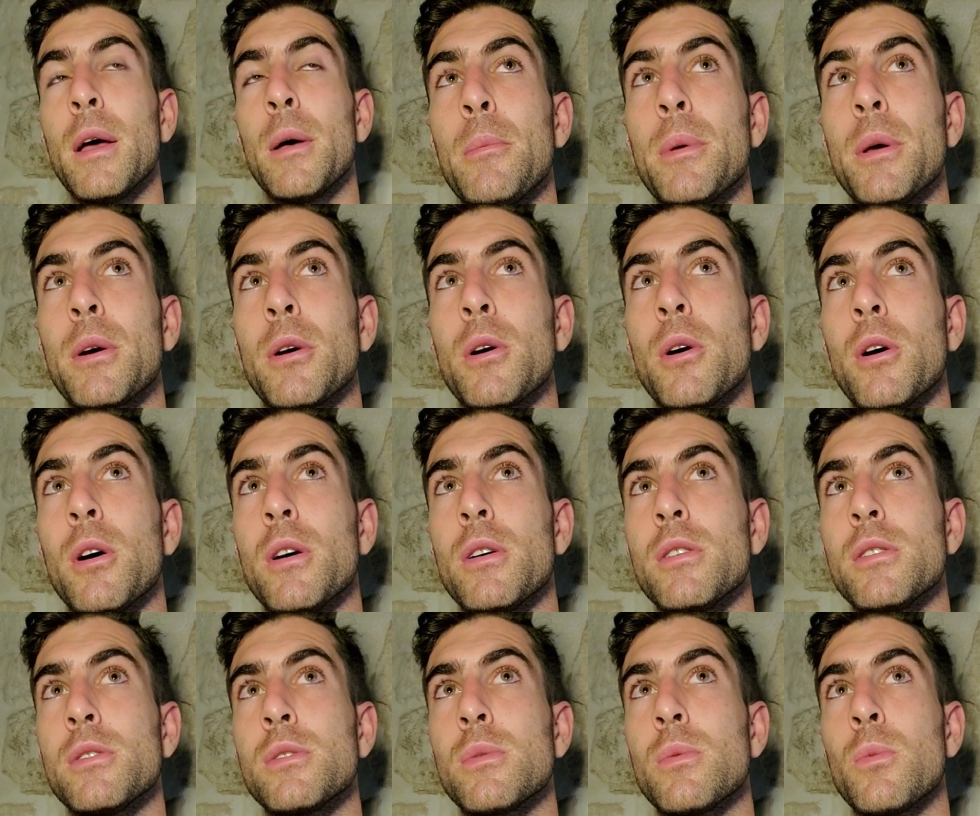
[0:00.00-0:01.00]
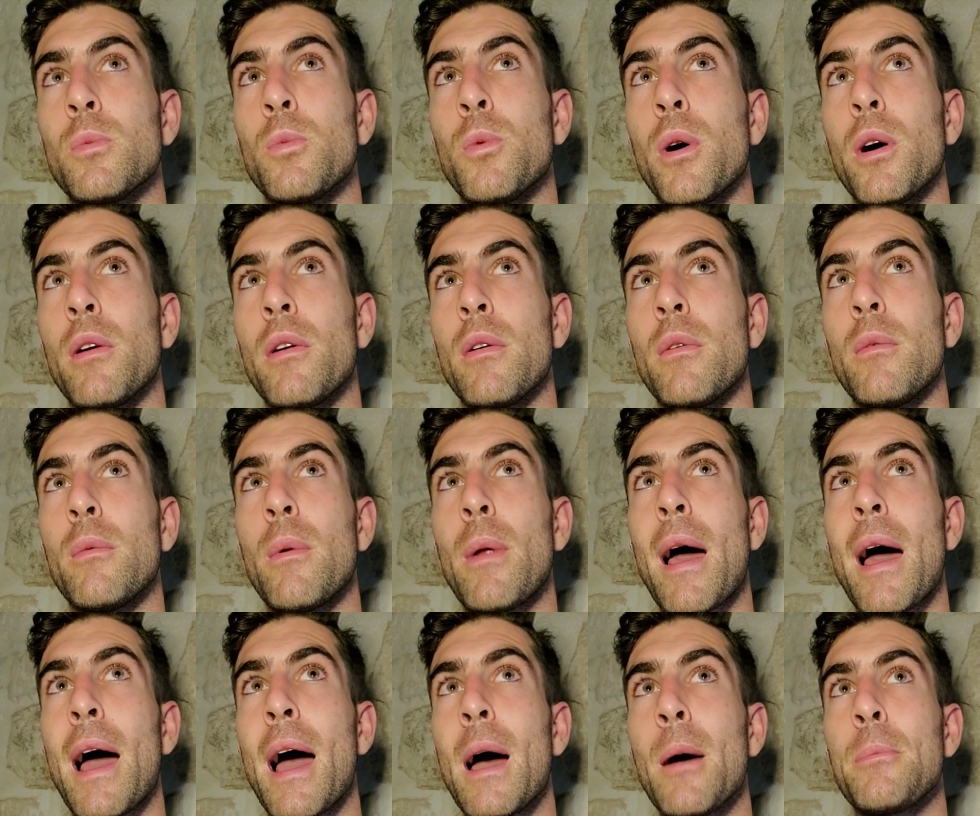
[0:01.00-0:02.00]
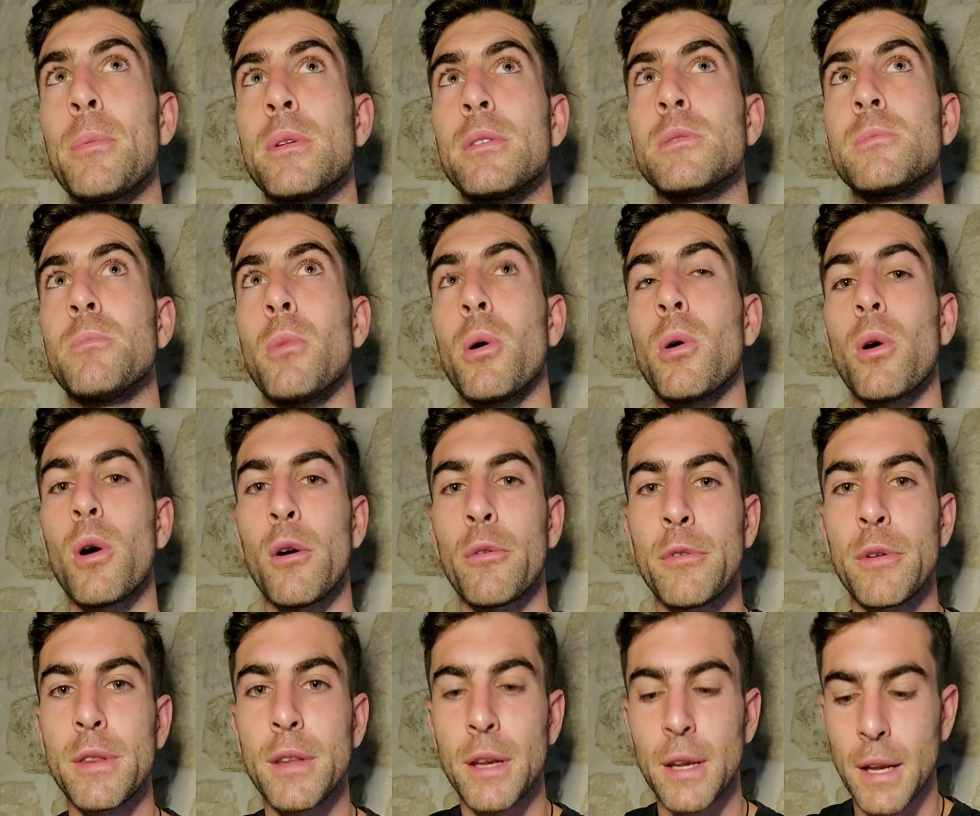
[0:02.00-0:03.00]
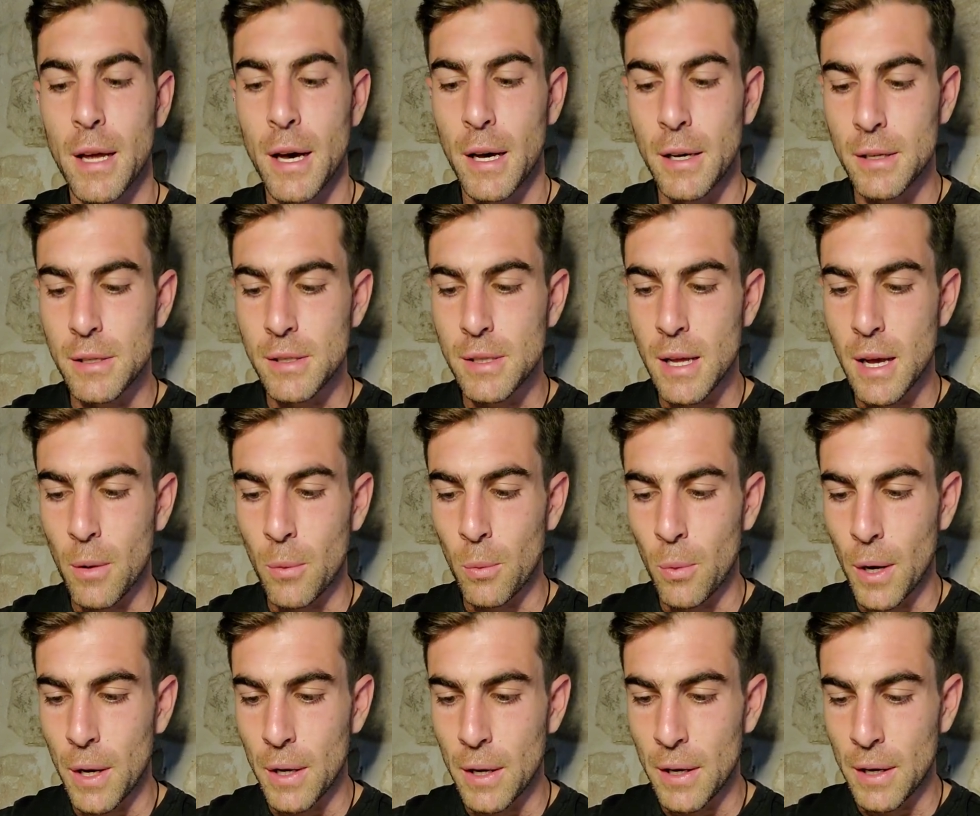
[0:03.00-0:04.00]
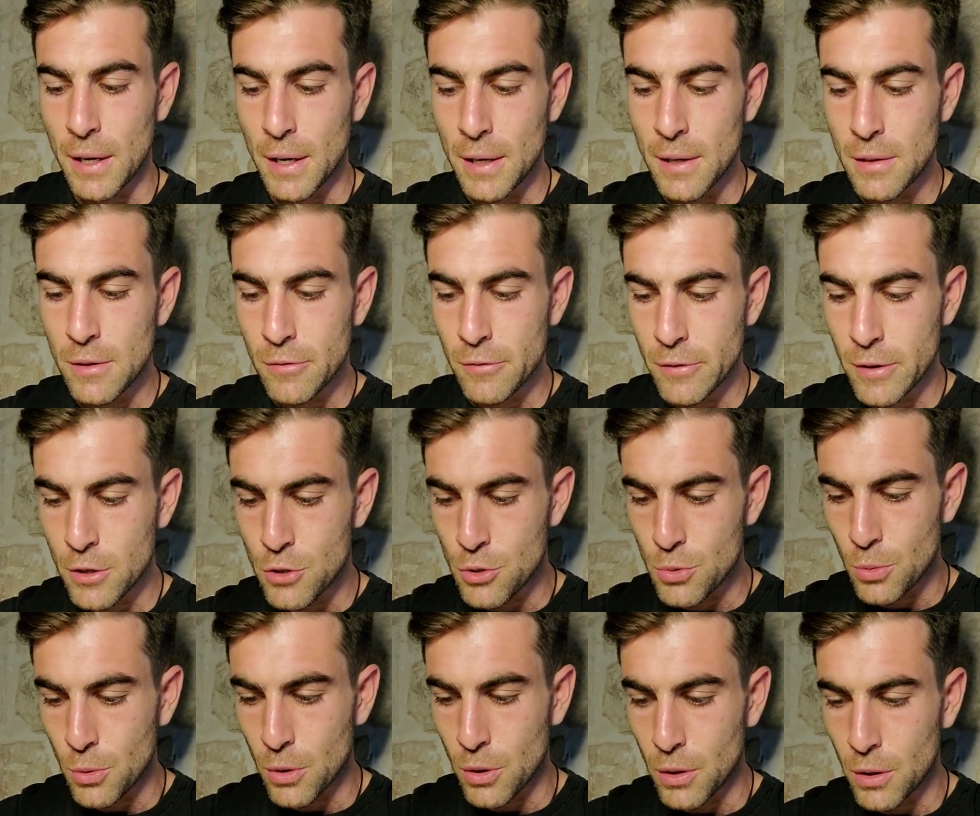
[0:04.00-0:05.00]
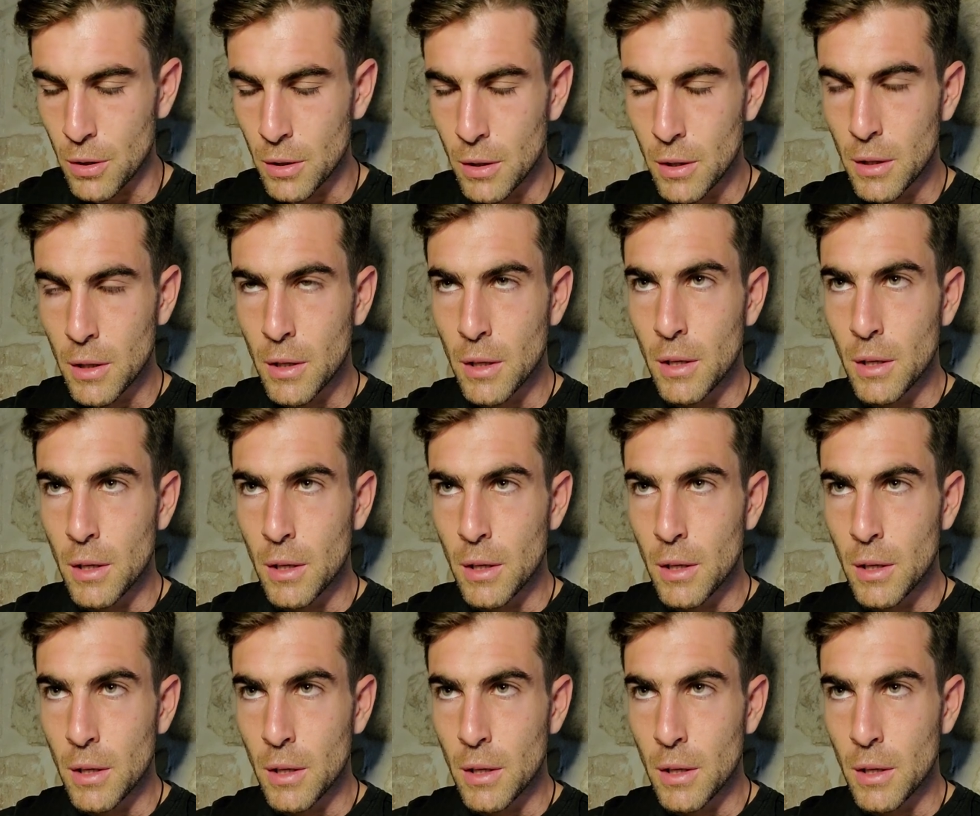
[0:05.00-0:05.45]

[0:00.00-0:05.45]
because what happens more often than not is that when an individual